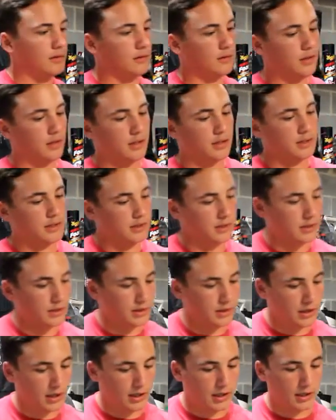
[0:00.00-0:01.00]
Yeah, this is a
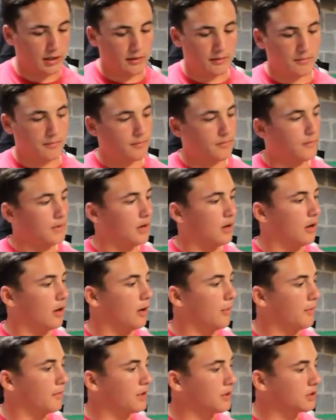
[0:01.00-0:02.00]
Ducket.
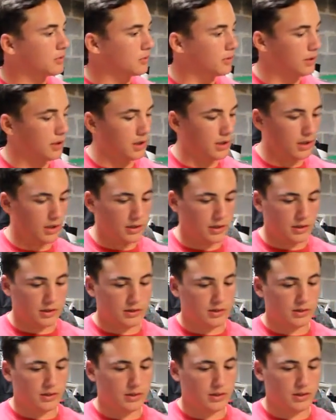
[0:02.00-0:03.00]
This one
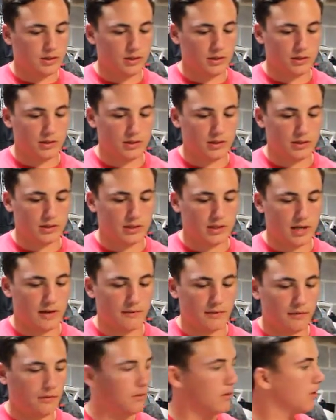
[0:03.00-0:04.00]
is
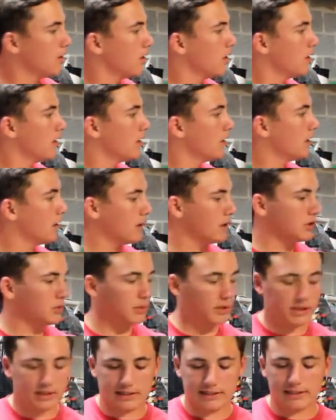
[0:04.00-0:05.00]
7
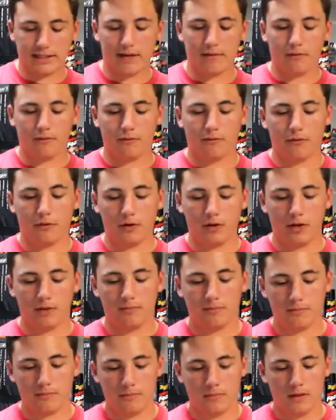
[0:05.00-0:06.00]

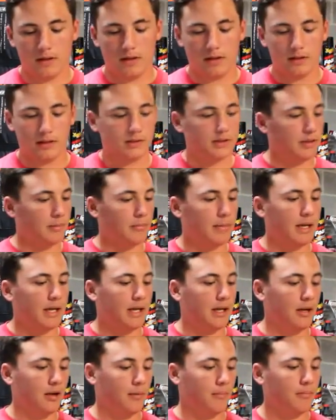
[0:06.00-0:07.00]
foot. This is a
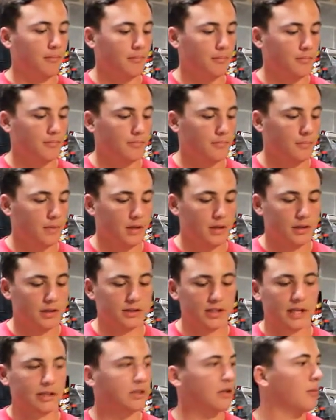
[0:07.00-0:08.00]
medium.
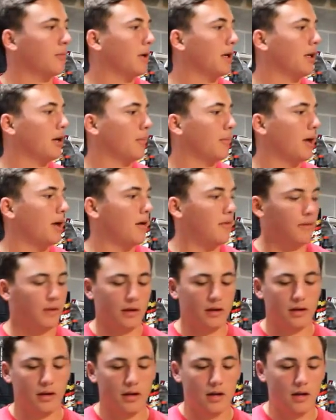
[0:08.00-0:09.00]
This is actually a medium
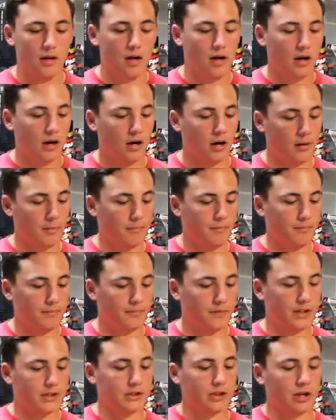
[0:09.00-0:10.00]
heavy. All
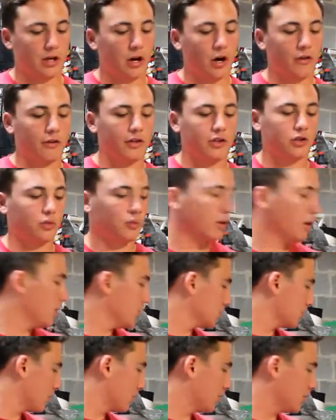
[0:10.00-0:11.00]
these
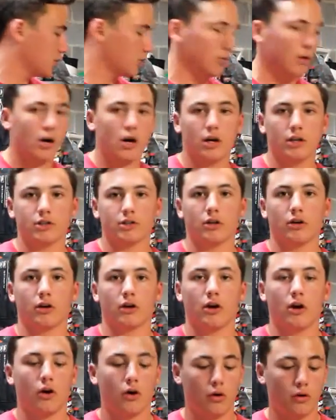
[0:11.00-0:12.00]
reels on these rods are
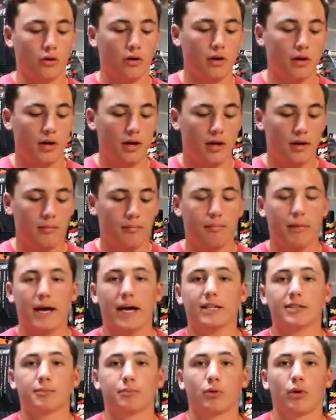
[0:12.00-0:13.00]
called
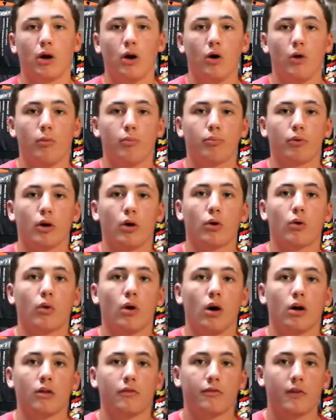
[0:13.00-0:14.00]
Bass Pro
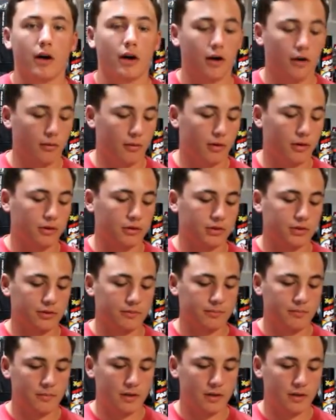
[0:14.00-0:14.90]
Qualifier reels.